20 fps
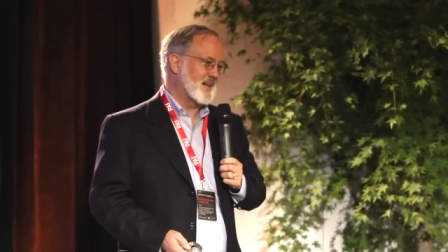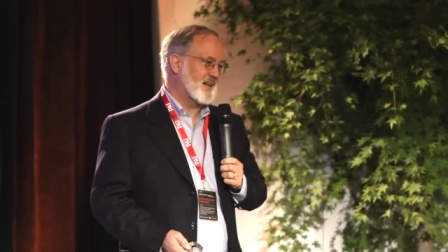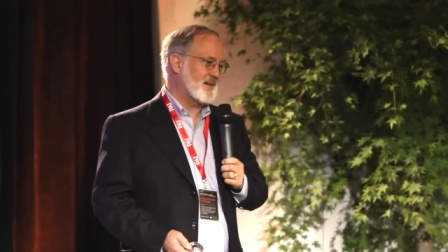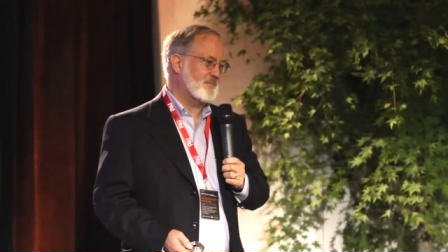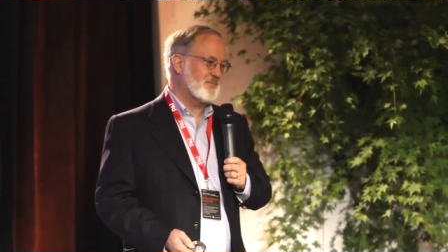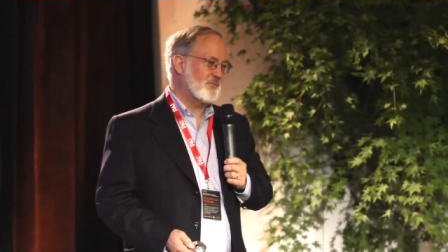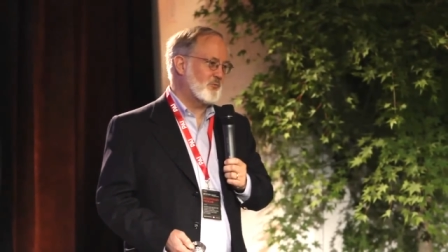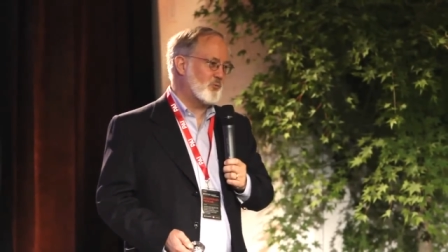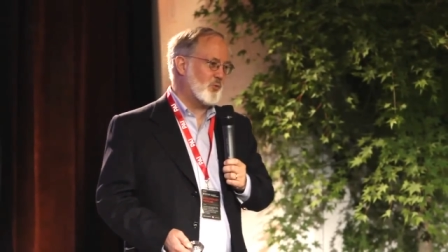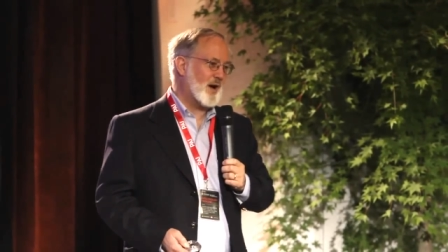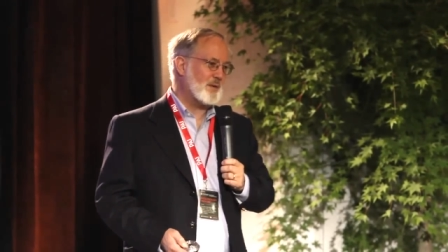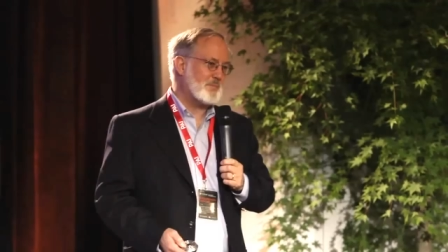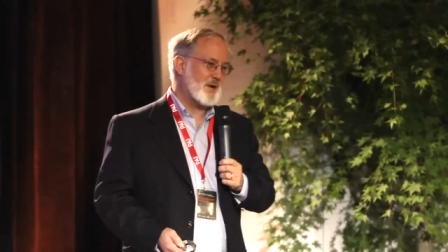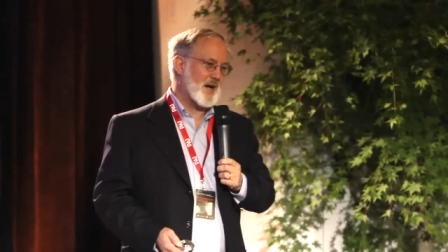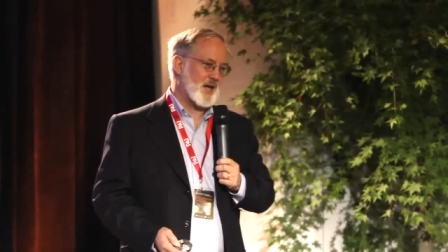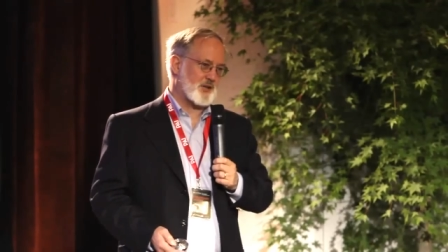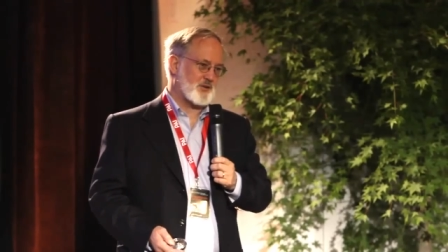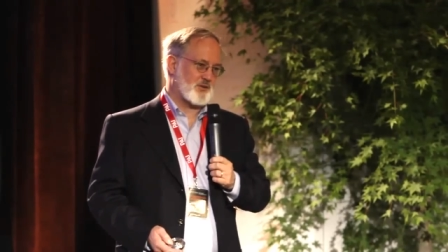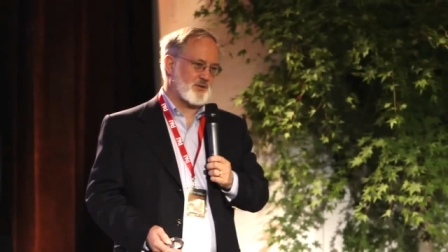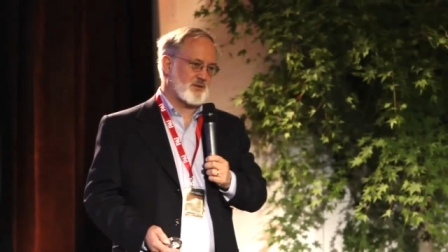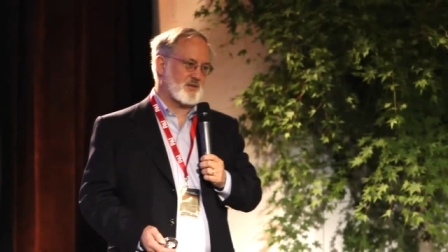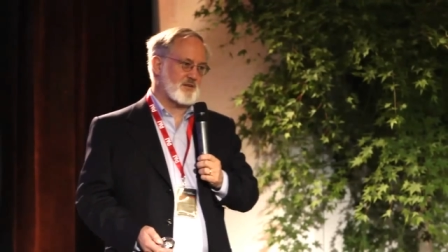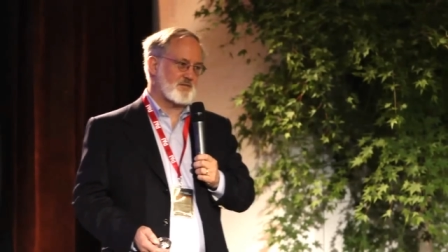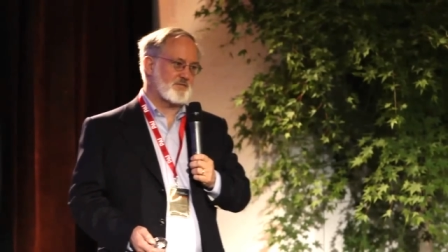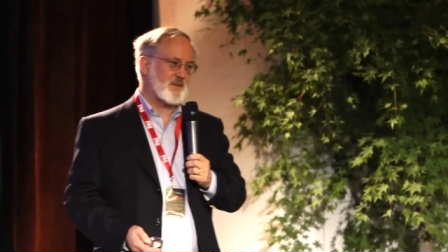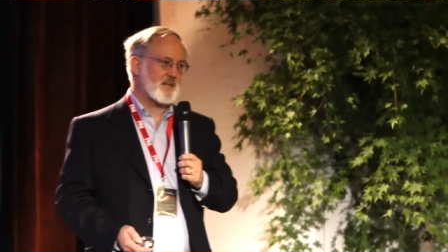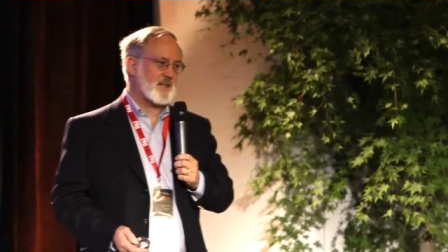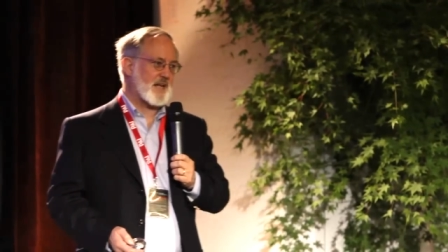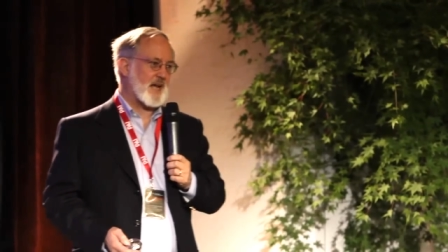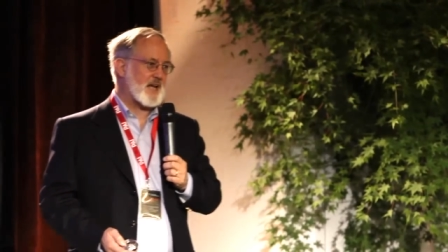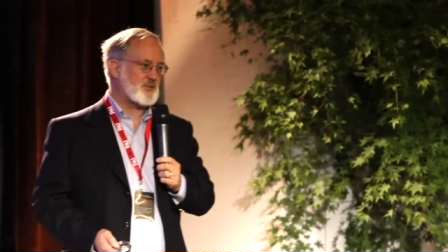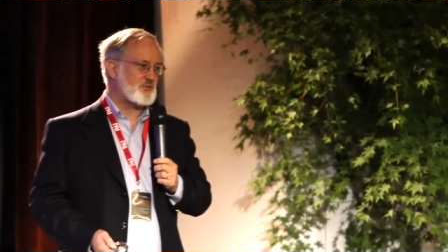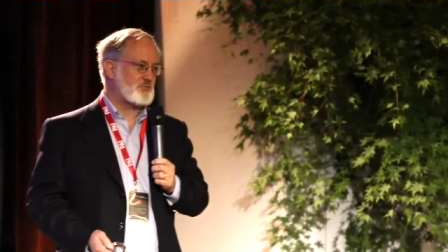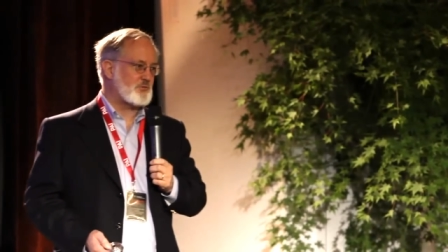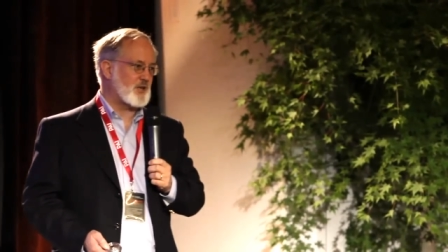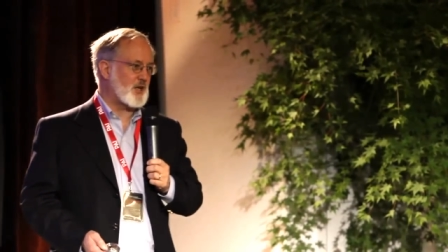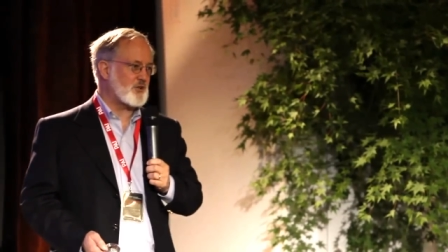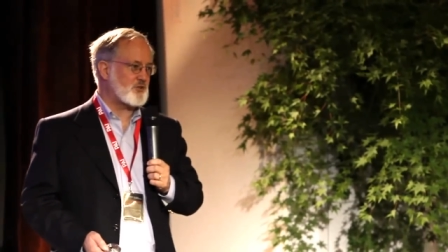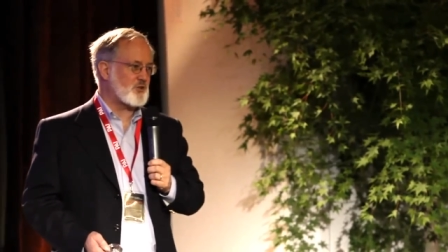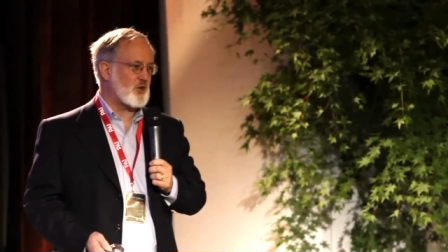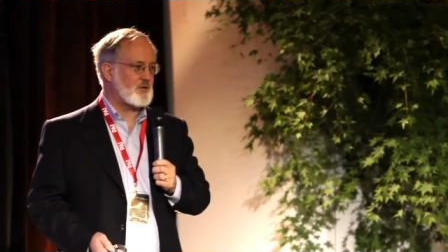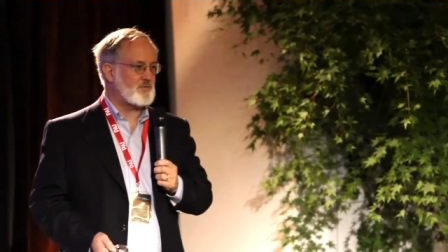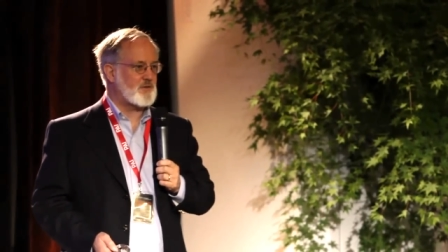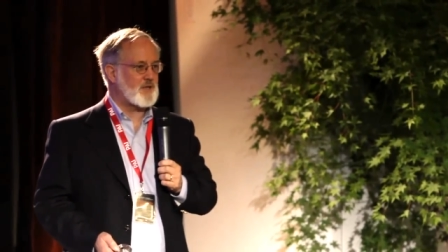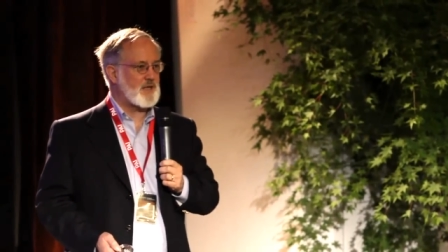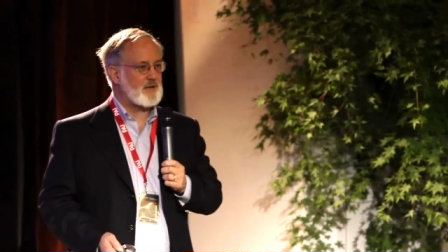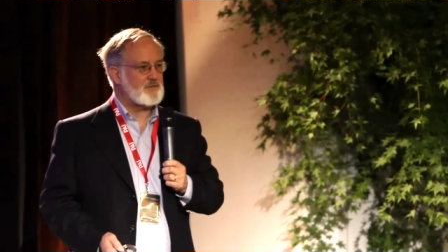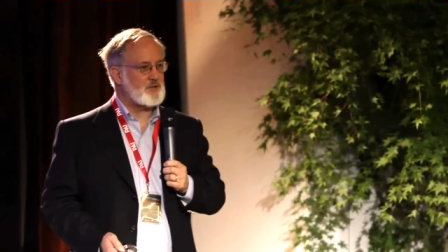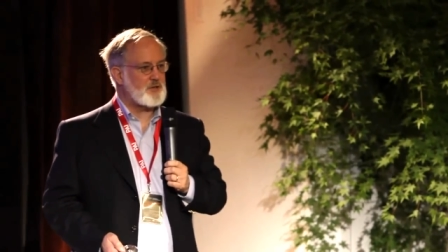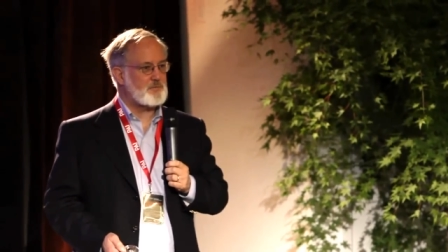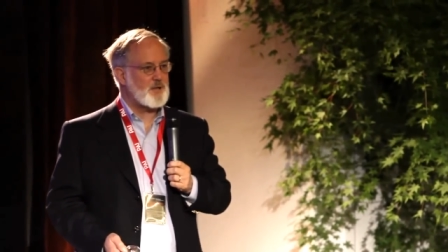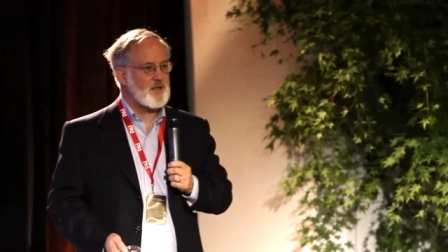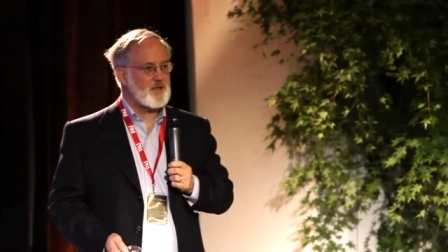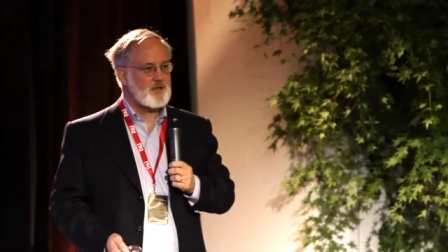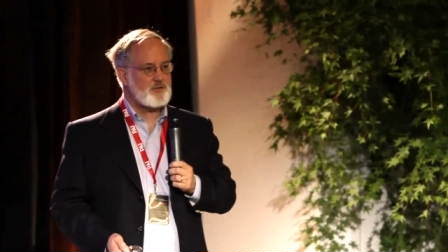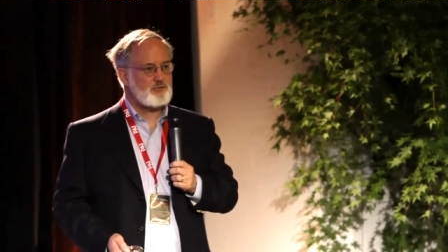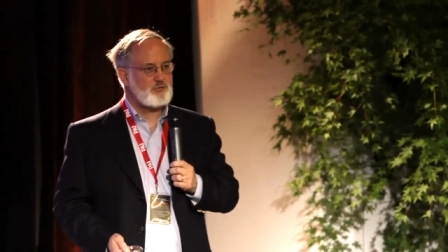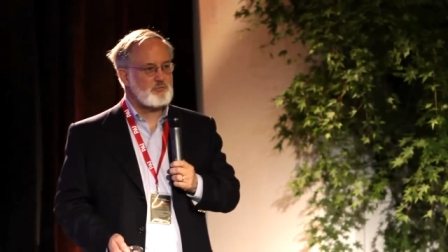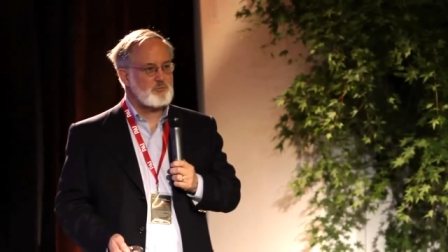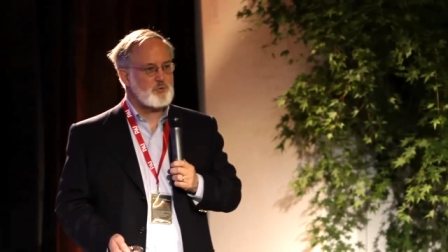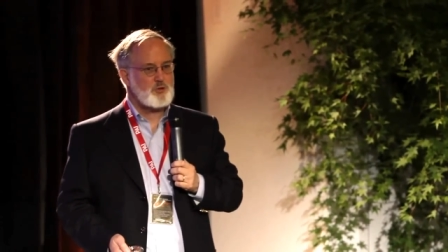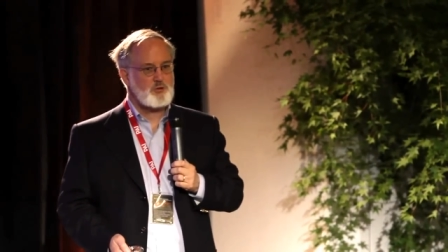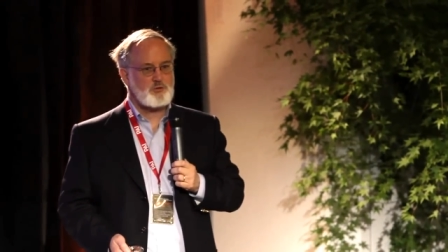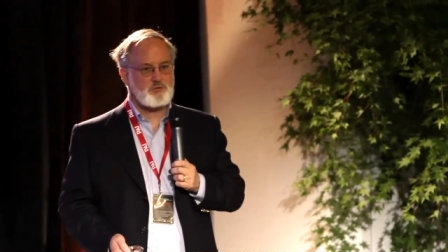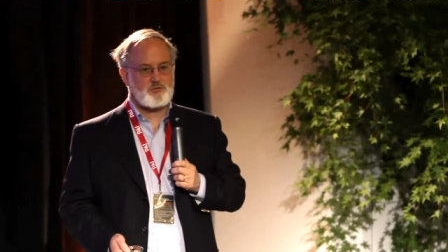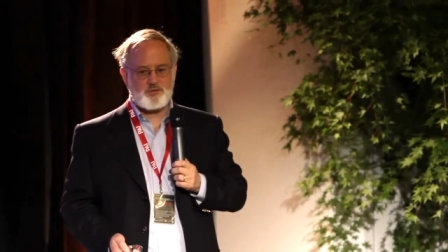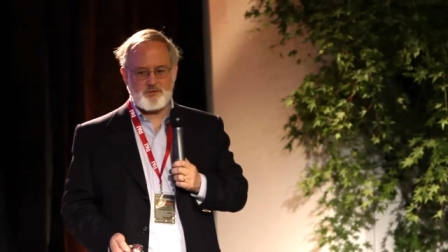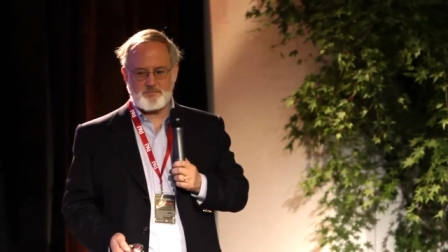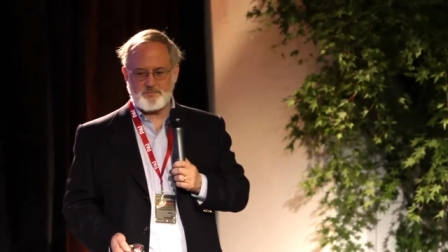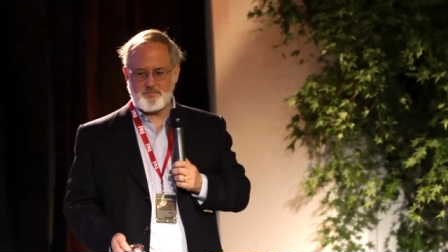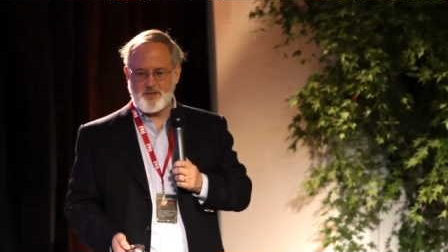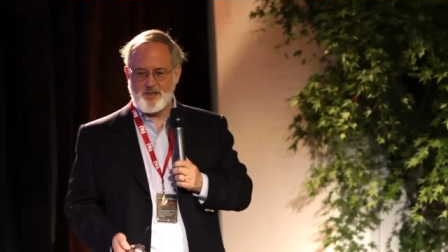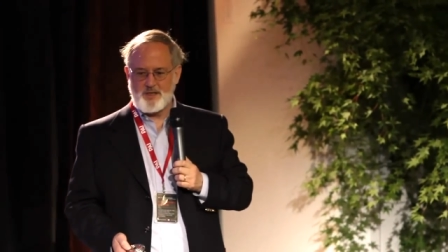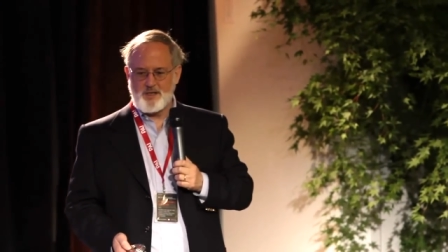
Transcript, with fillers: Um, why bother? In fact, astronauts often have the appendix removed.